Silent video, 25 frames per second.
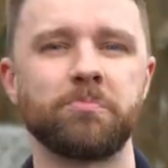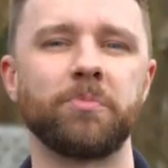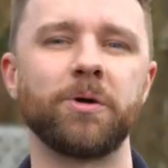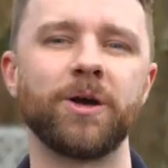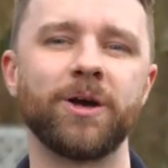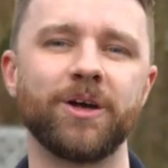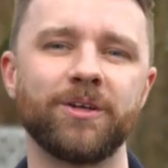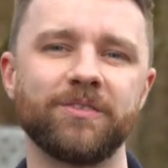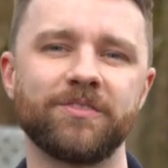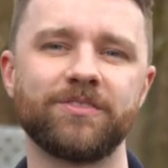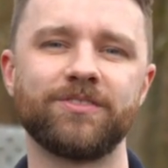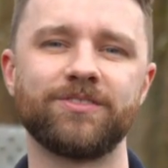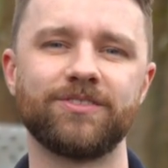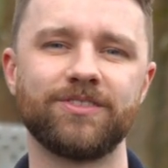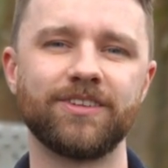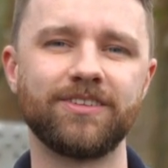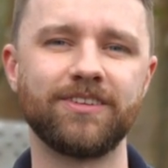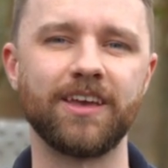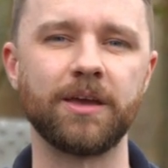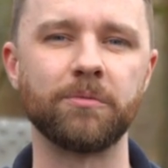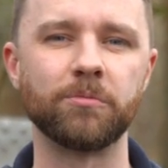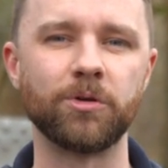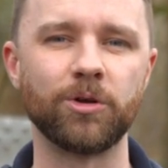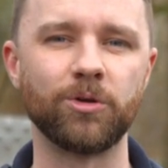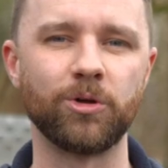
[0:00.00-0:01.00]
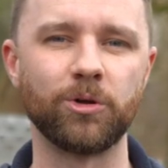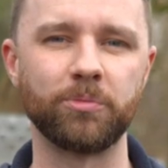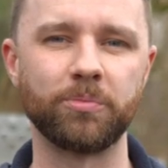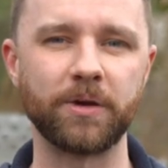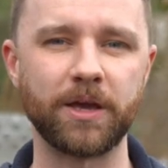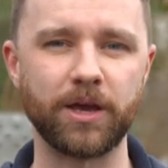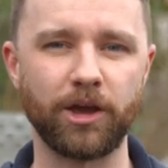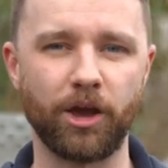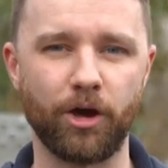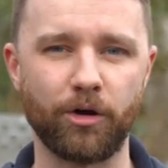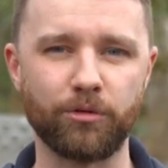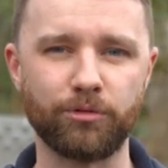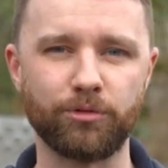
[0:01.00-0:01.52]
but the team will all
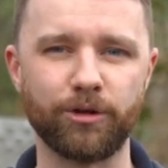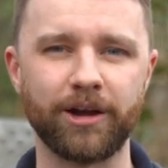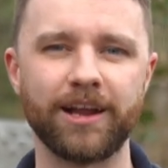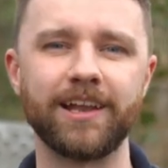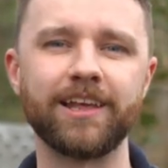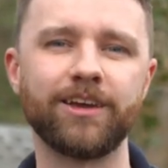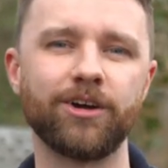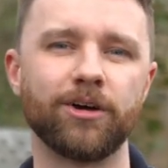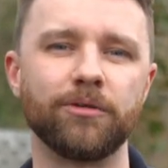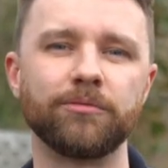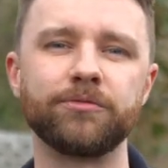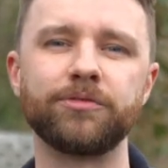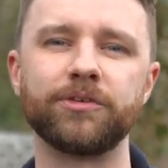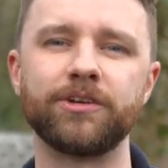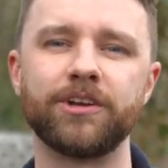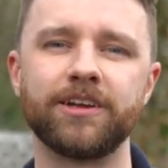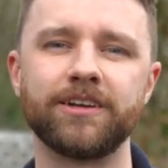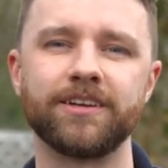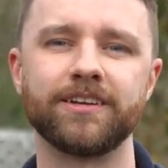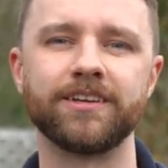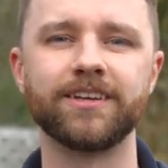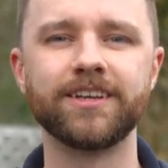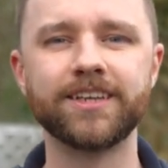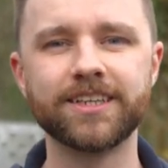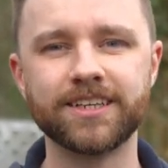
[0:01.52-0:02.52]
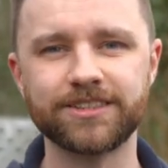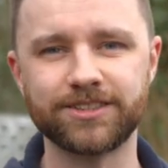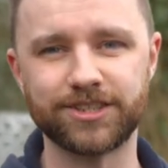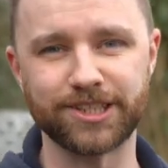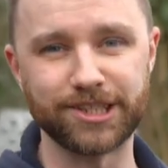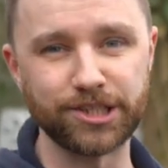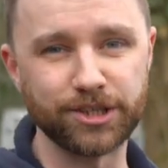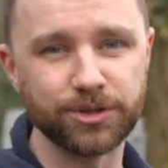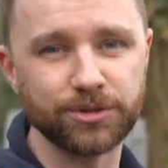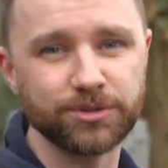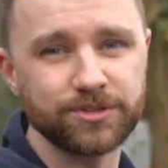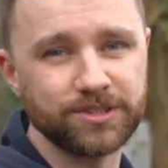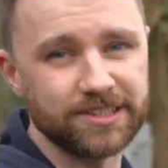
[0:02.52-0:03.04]
be really confident to
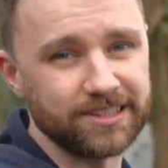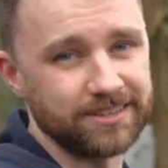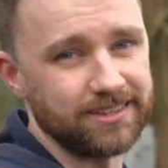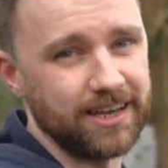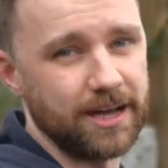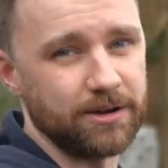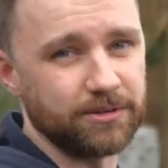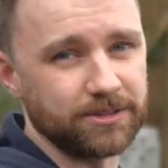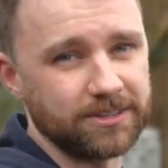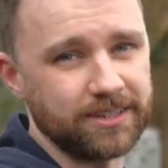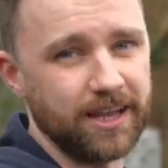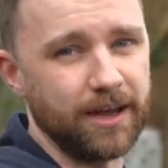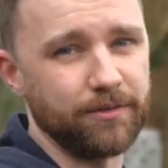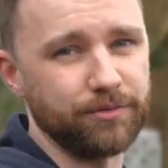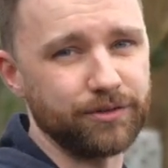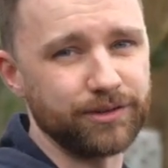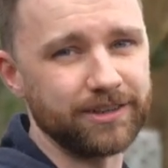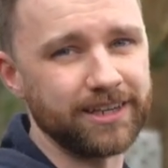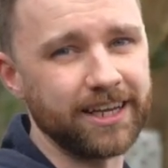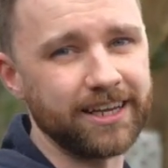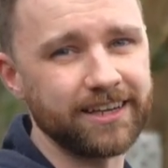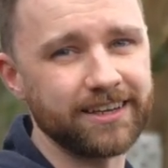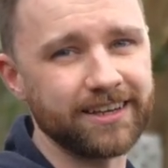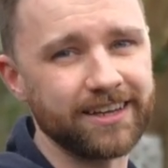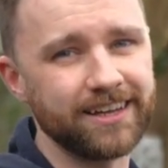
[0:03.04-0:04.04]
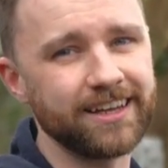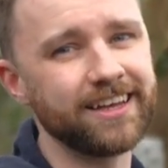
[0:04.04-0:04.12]
use the tower scaffolding,